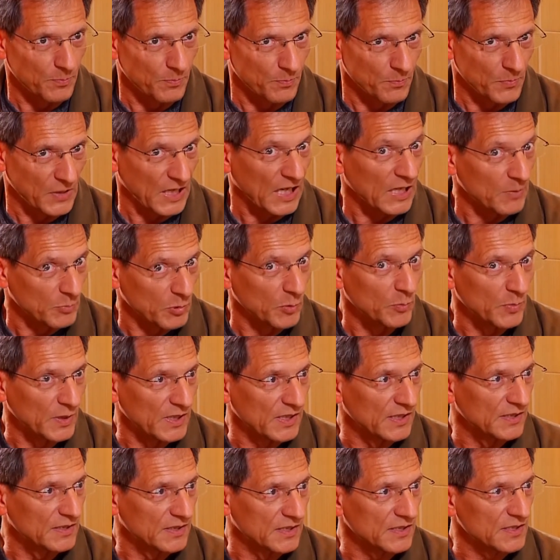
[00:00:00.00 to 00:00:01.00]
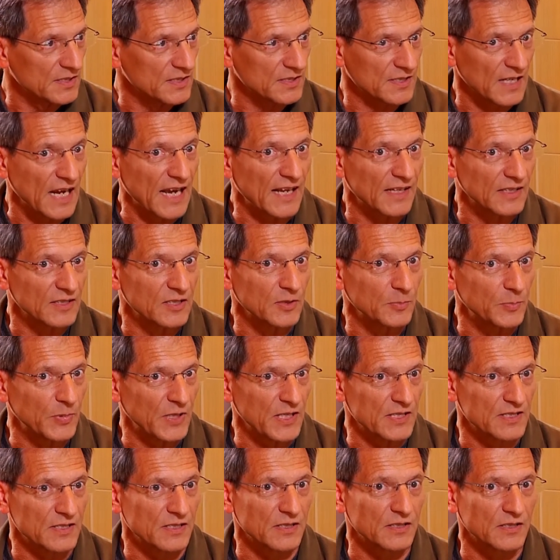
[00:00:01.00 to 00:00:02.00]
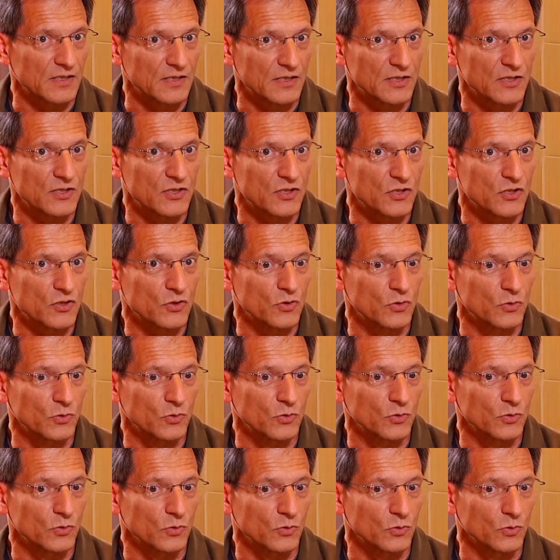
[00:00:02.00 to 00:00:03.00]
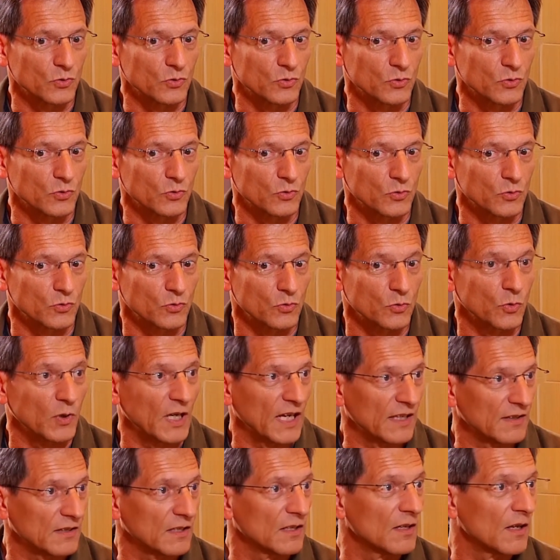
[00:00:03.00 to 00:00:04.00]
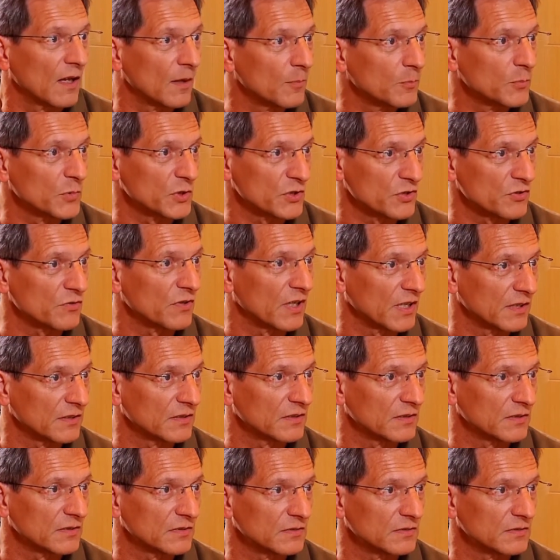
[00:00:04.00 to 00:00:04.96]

capabilities and capacities to get the numbers right.